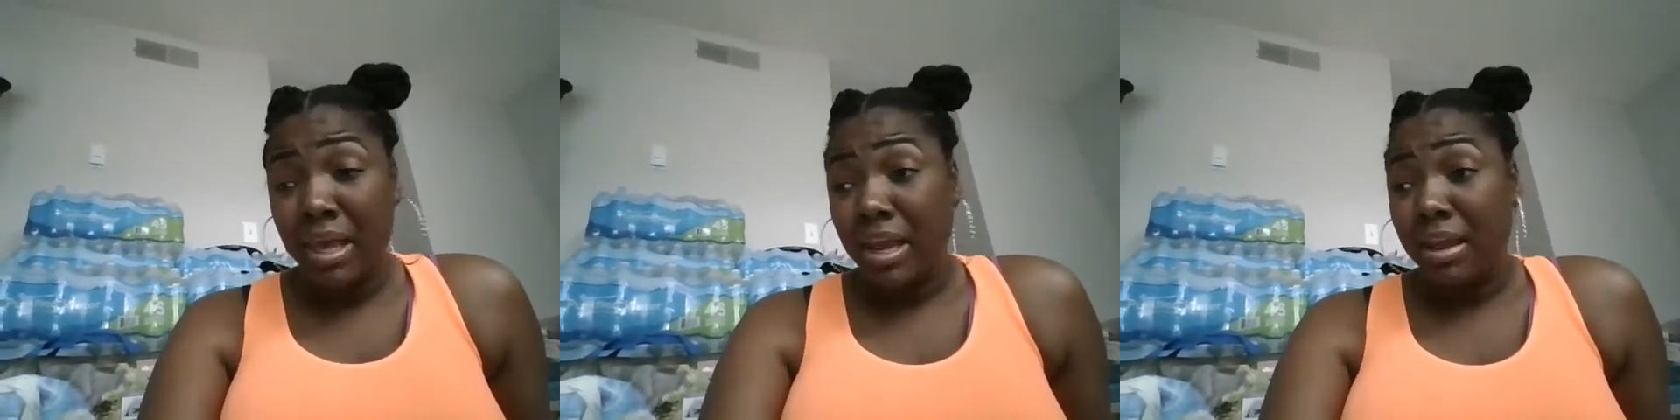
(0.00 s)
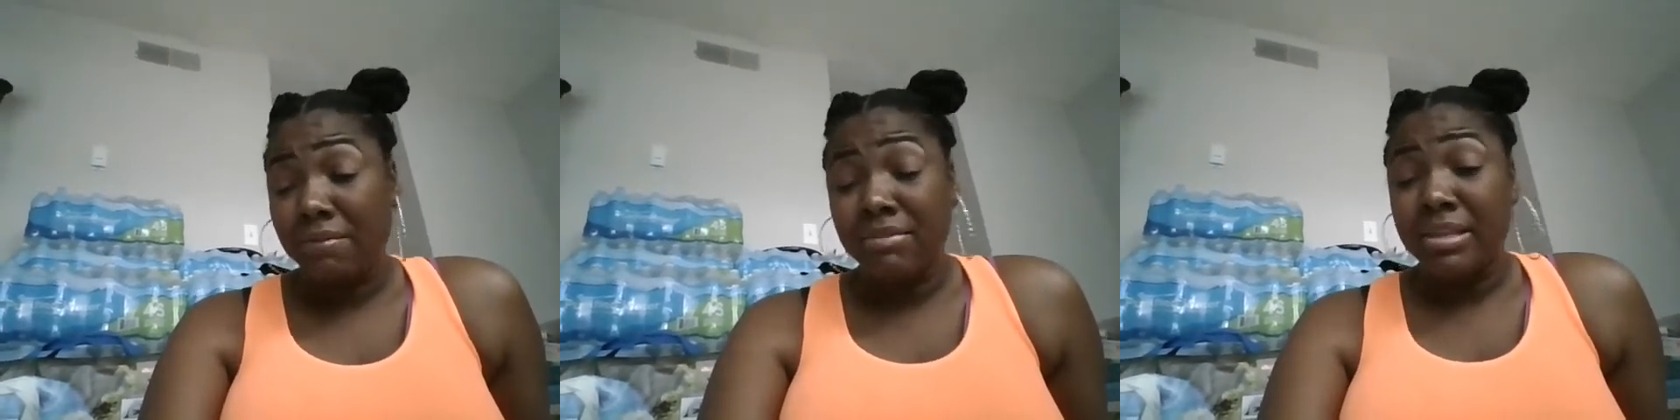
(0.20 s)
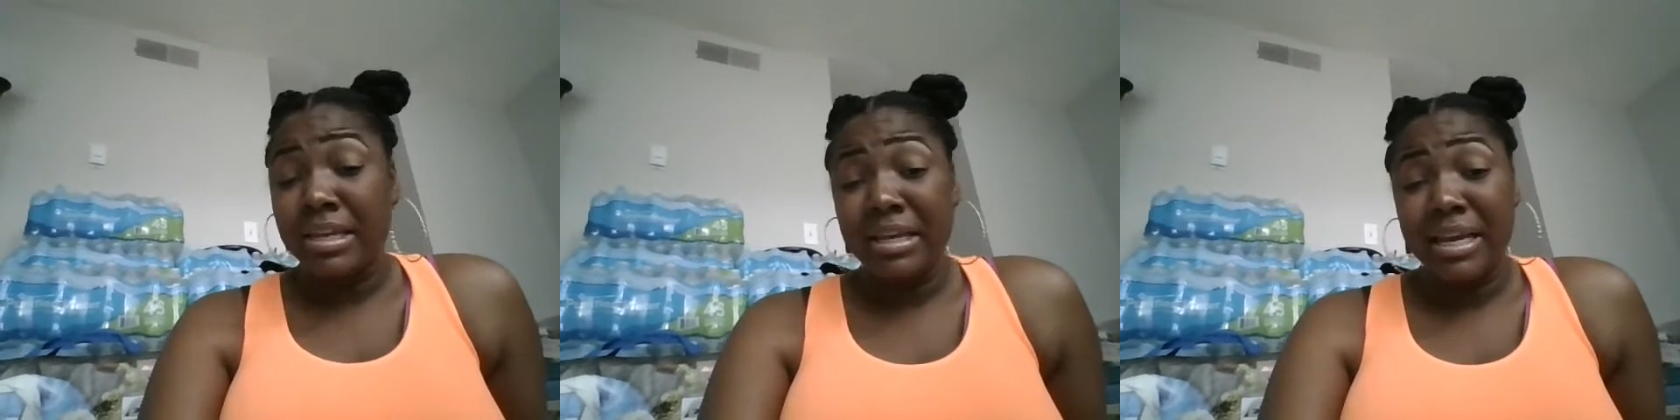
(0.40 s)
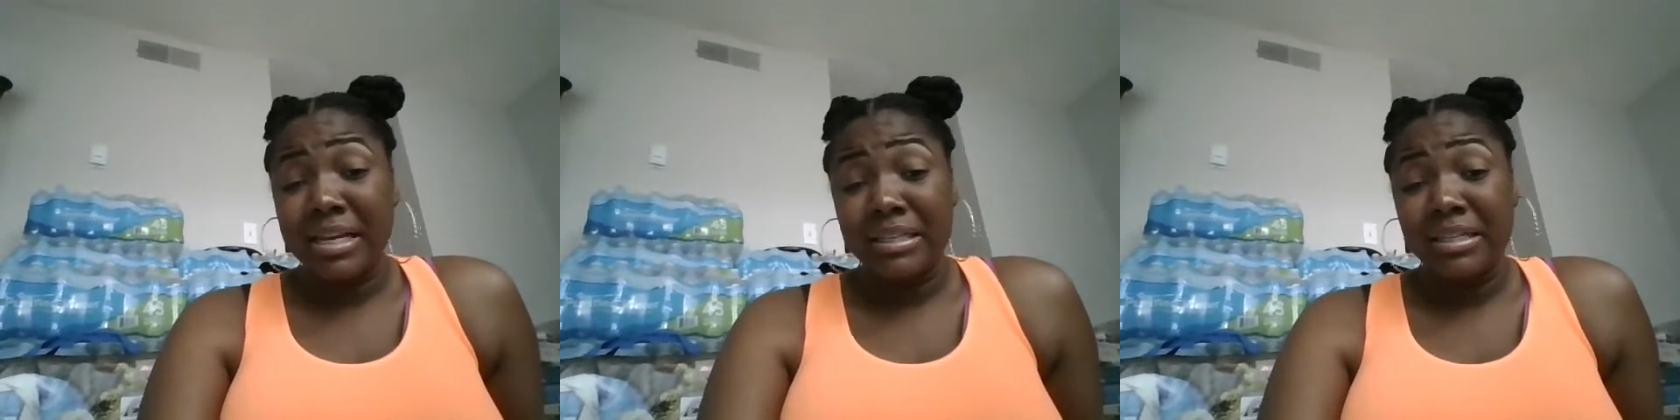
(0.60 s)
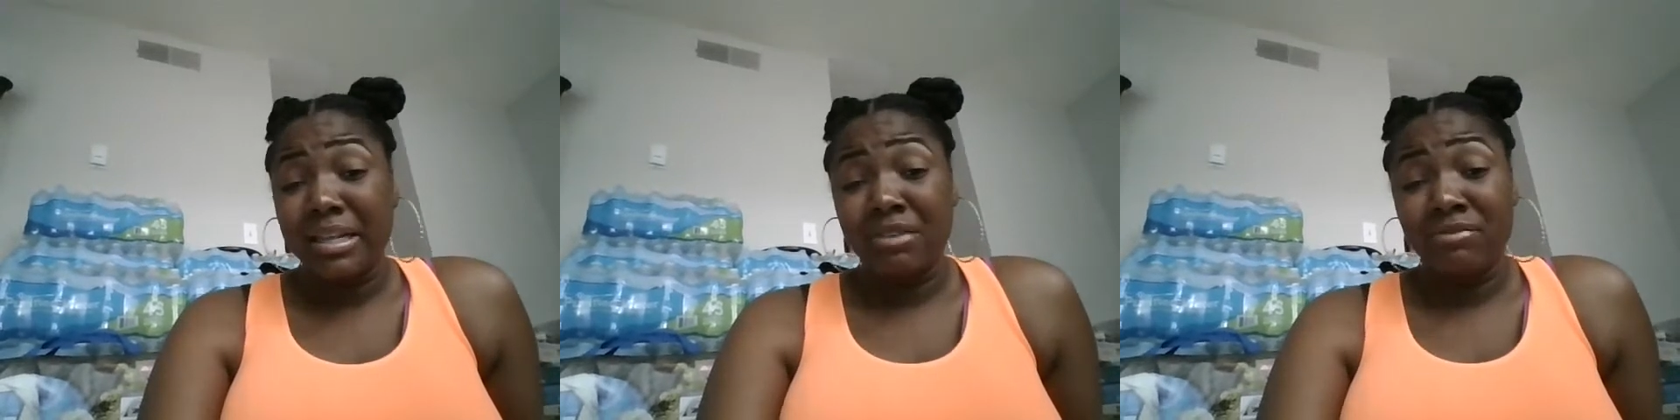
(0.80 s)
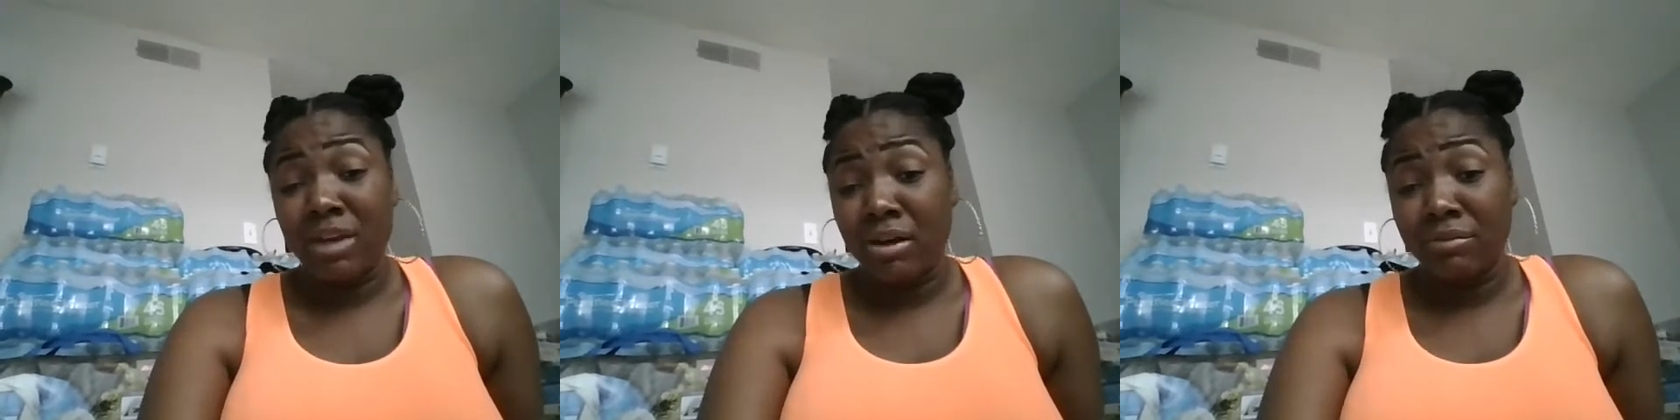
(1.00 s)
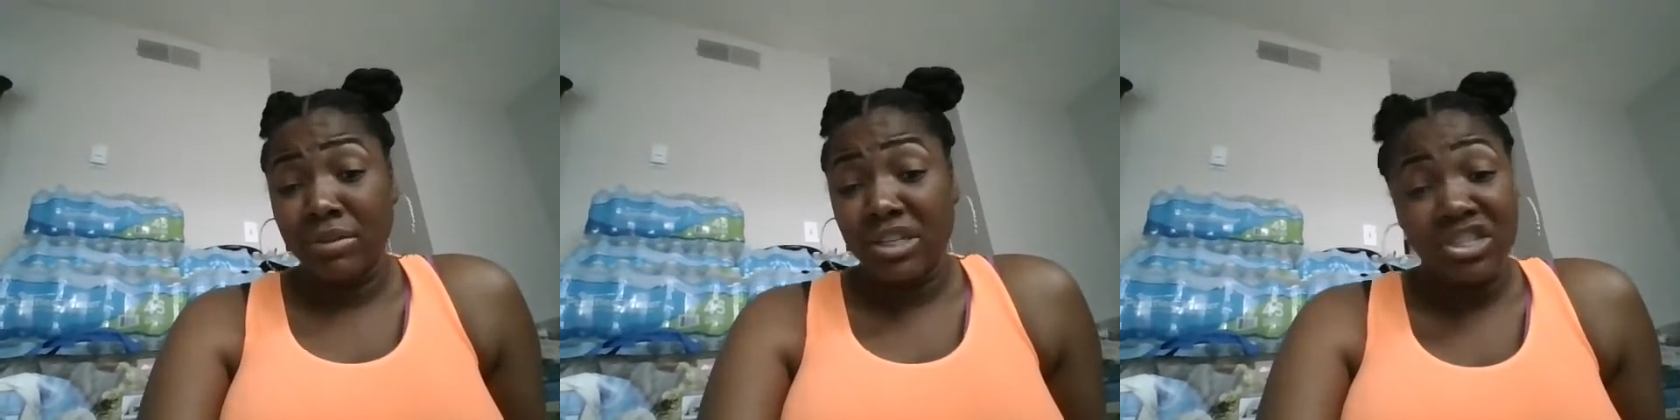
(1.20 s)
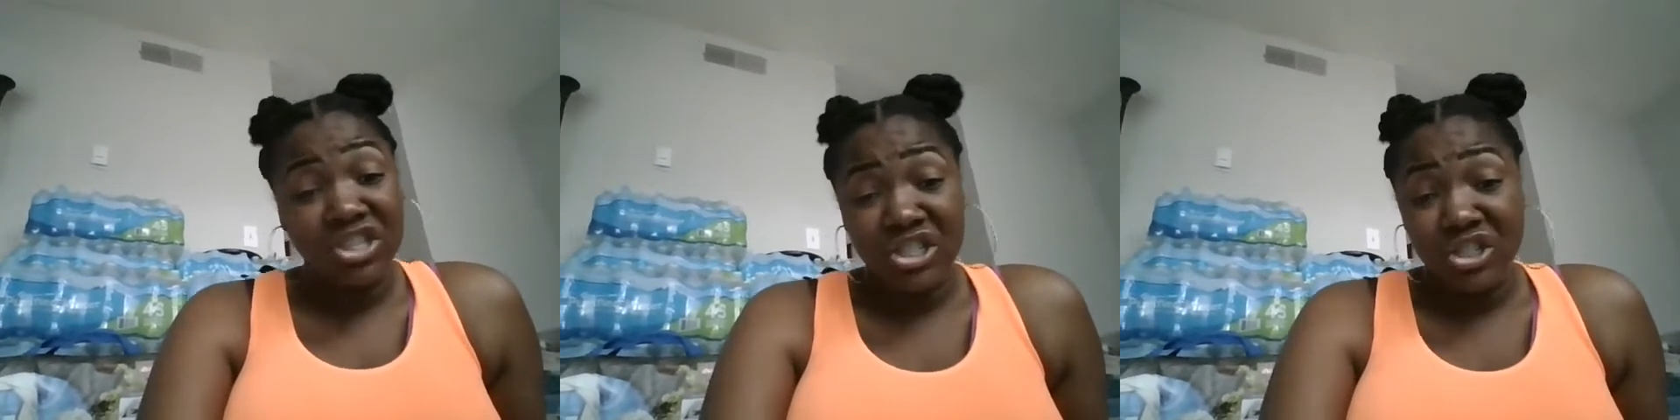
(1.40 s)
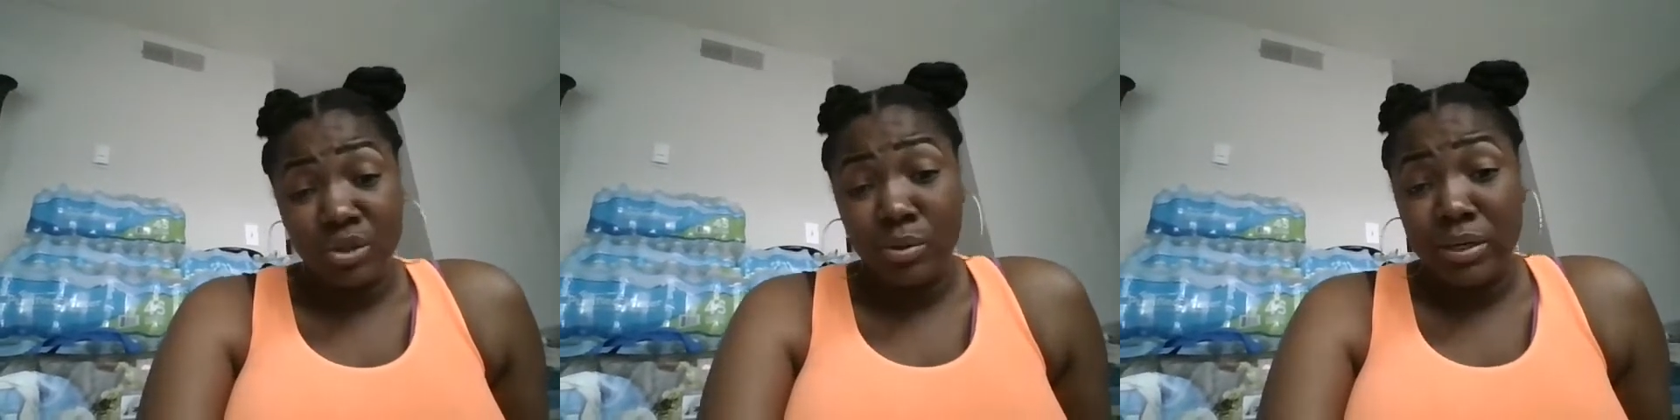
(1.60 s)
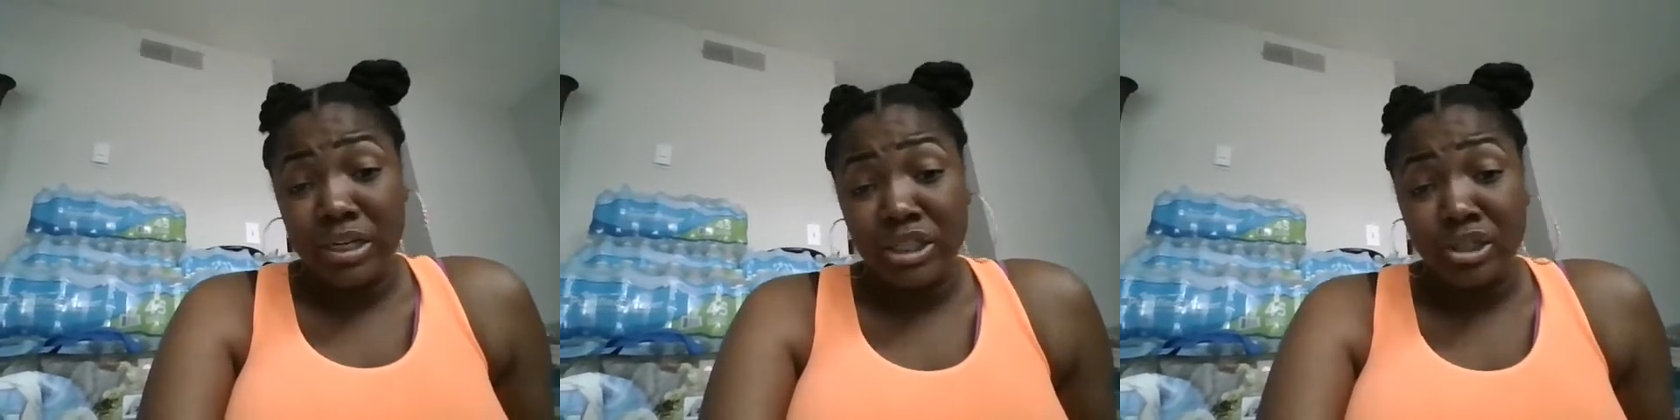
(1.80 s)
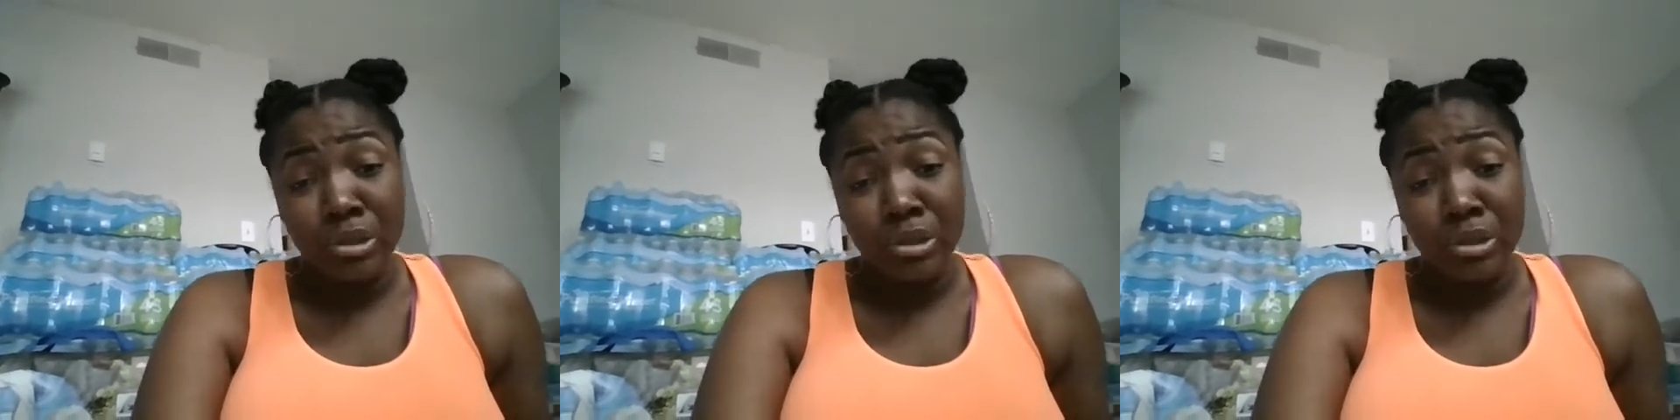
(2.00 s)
Everything that is left over is just yours.